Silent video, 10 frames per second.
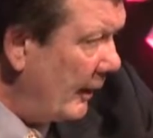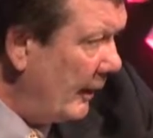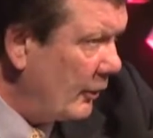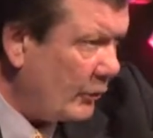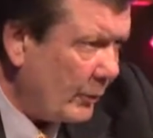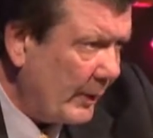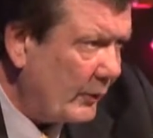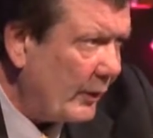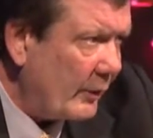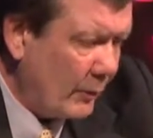
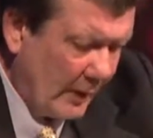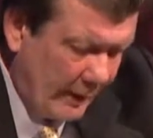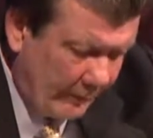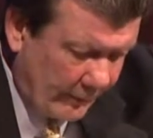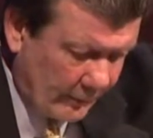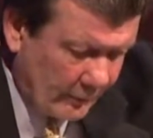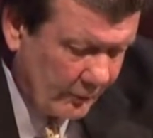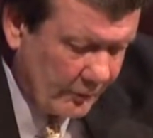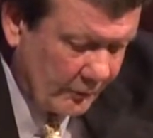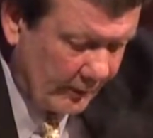industries that you have here,
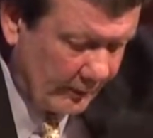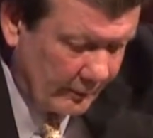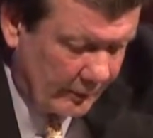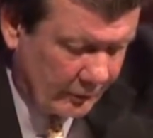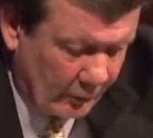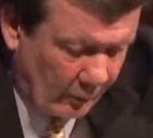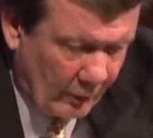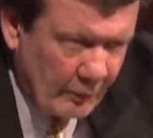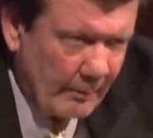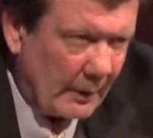such as energy
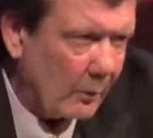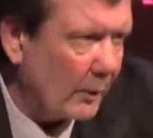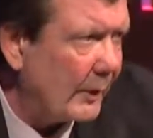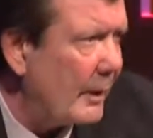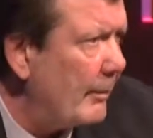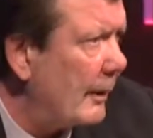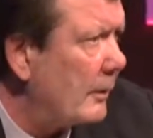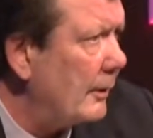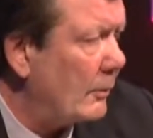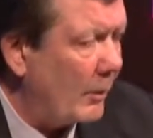storage, metalworking,
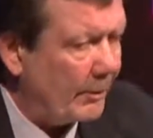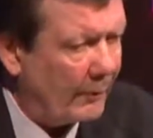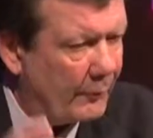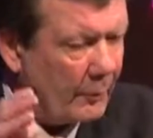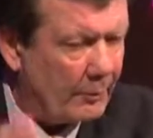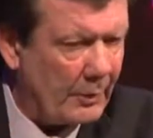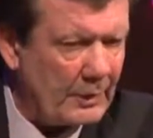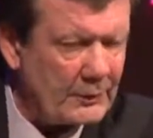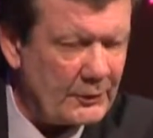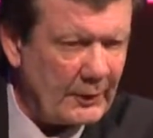medical equipment, food
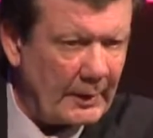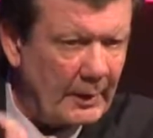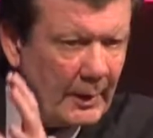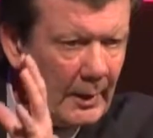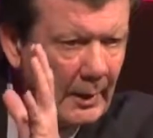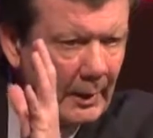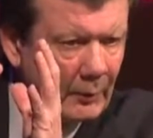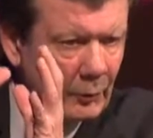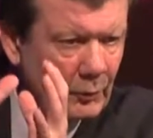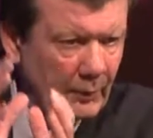processing,
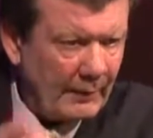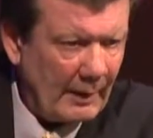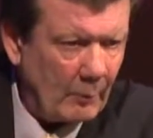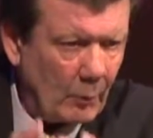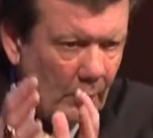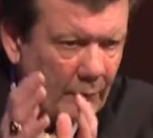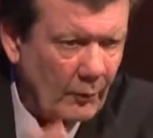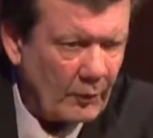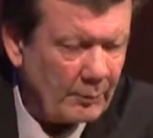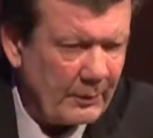and you develop
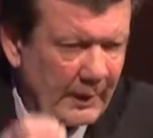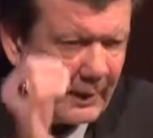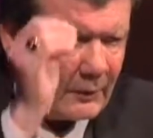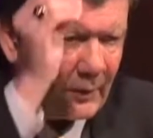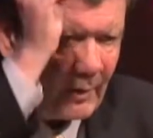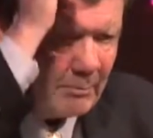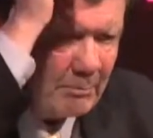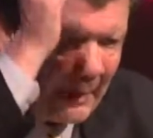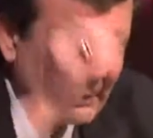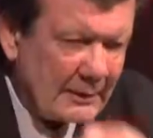workforce plans that are
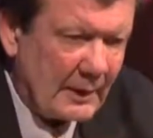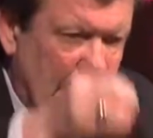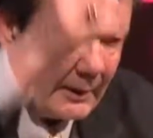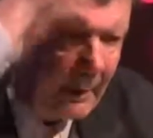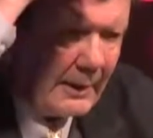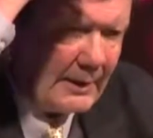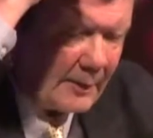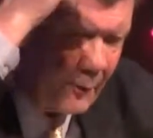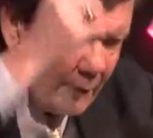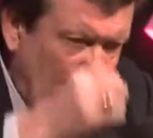based on
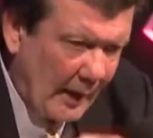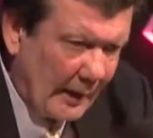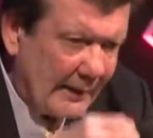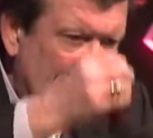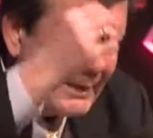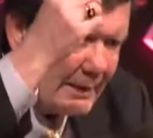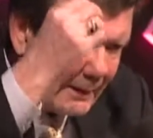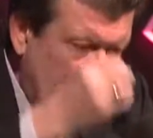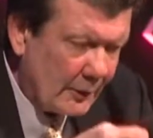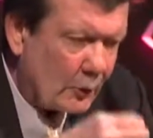defined
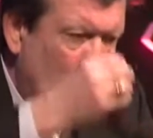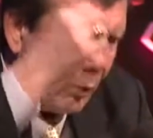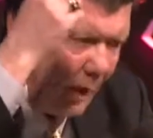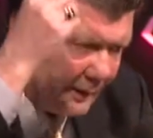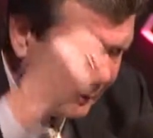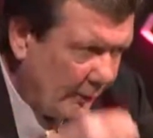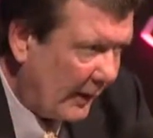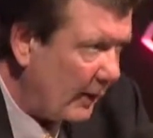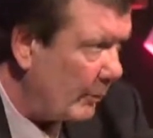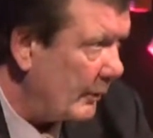needs,
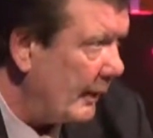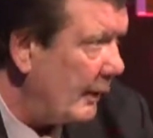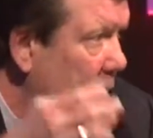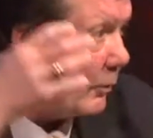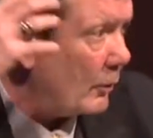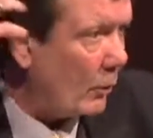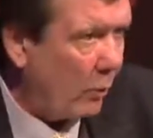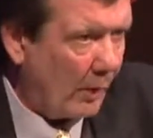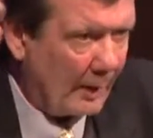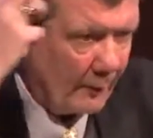quantifiable needs with
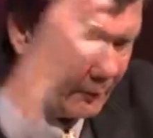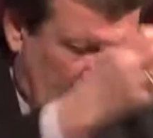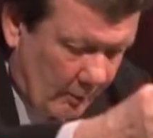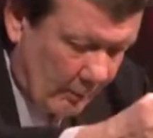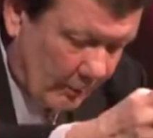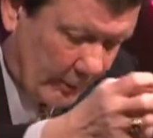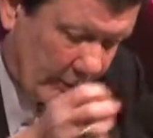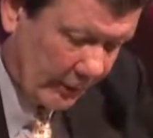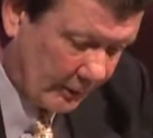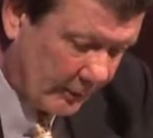quantifiable
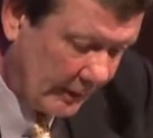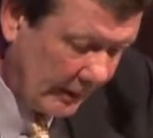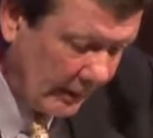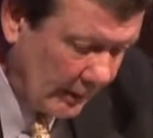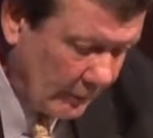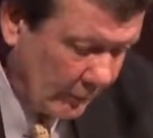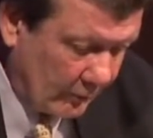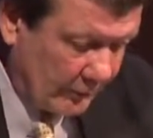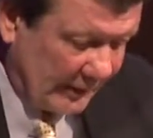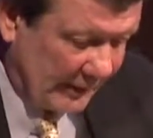results. So
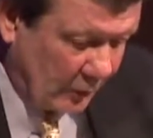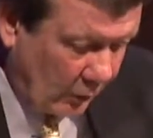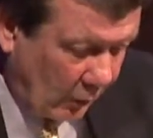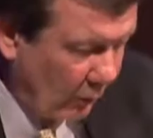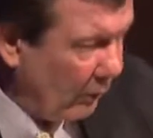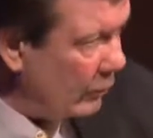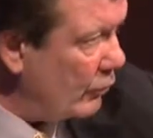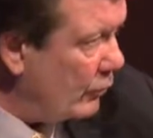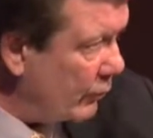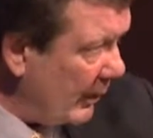sectoral
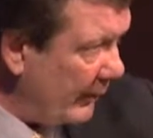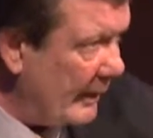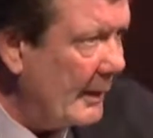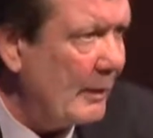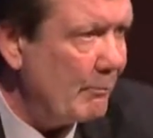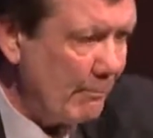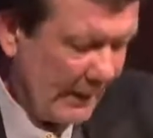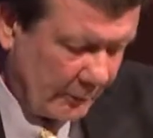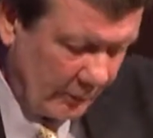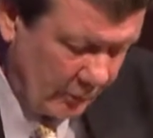driven,
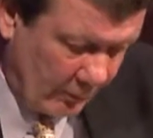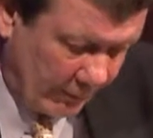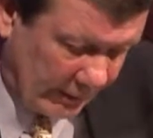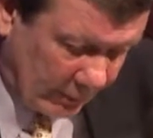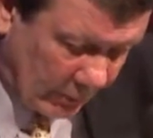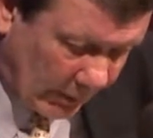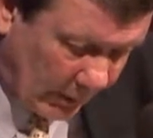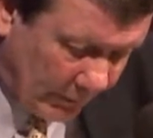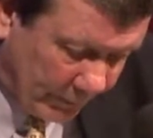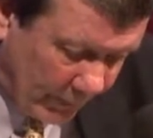metric driven as
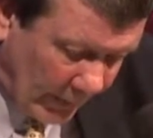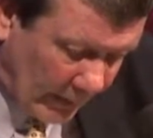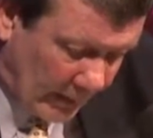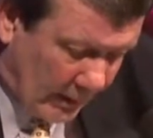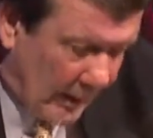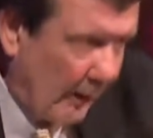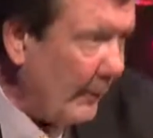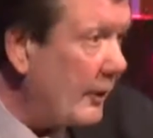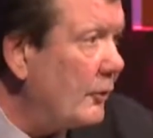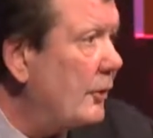well. And I
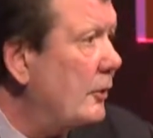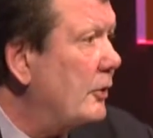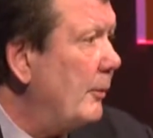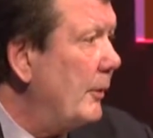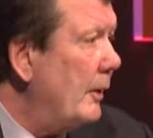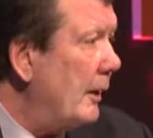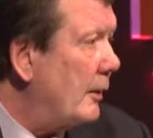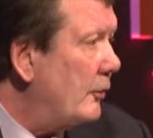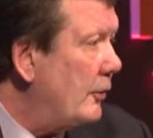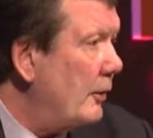would consider something unique.
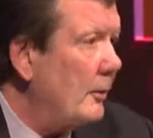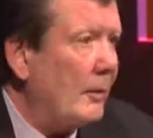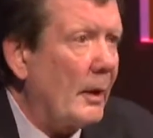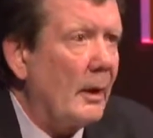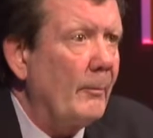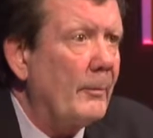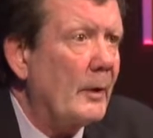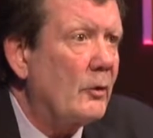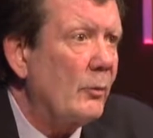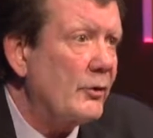Consider
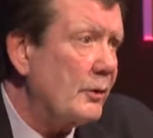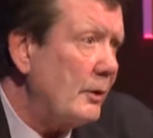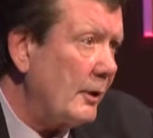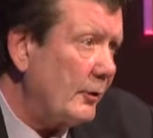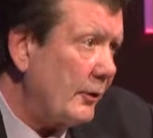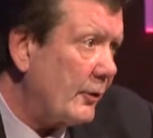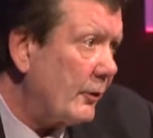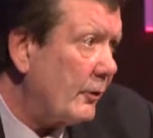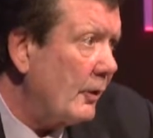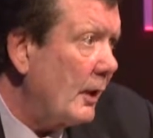tuition
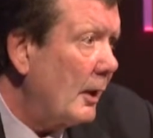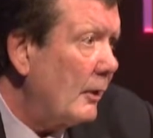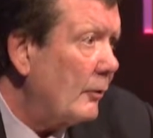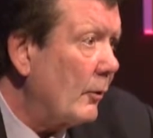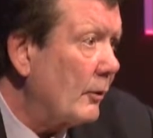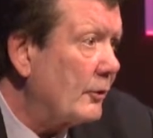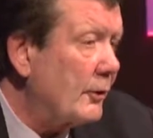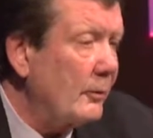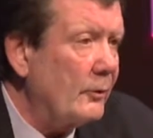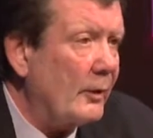assistance for
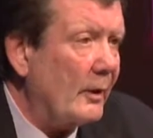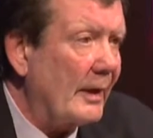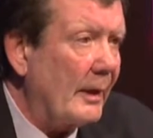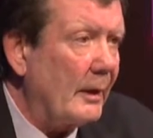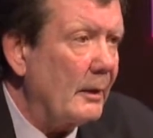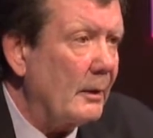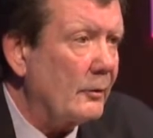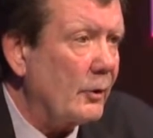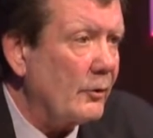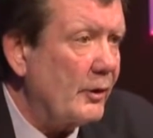students that are getting
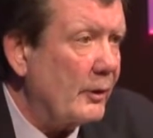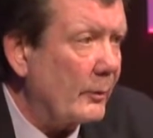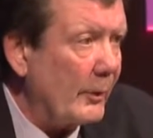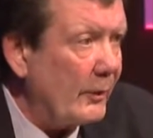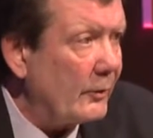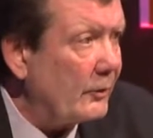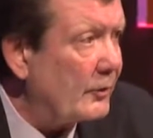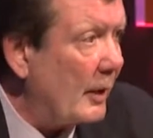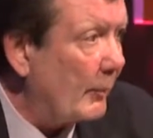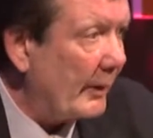associate degrees in
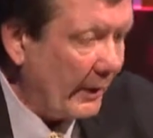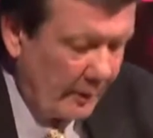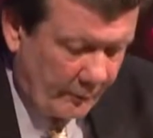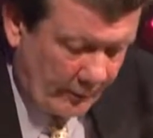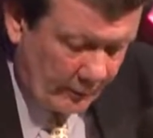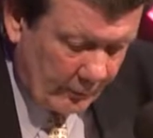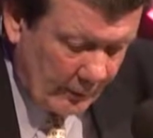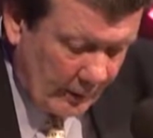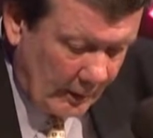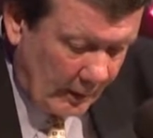STEM related fields,
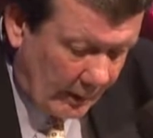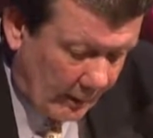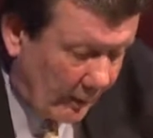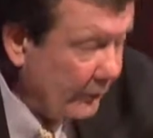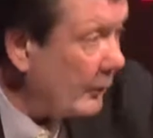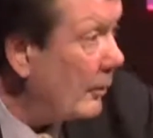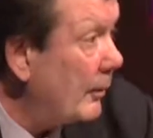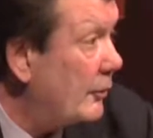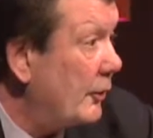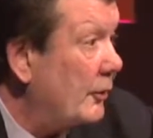and also
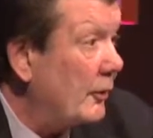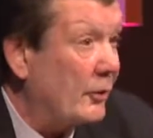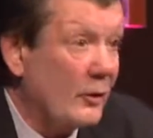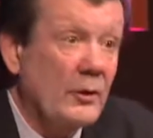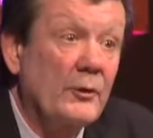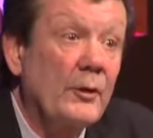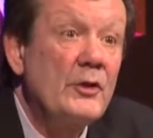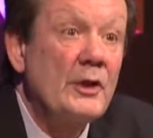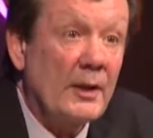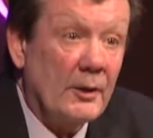assistance such as
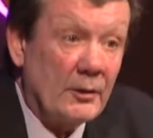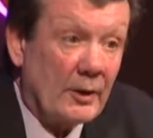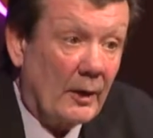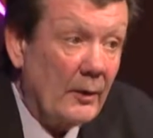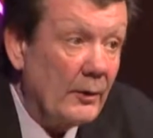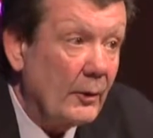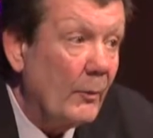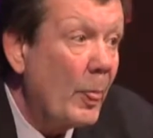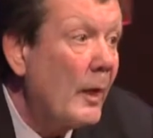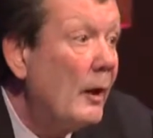Virginia just started to do
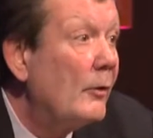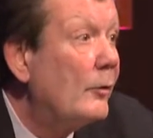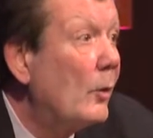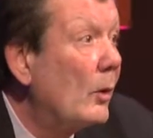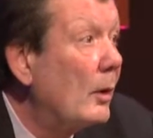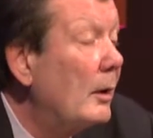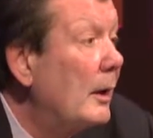for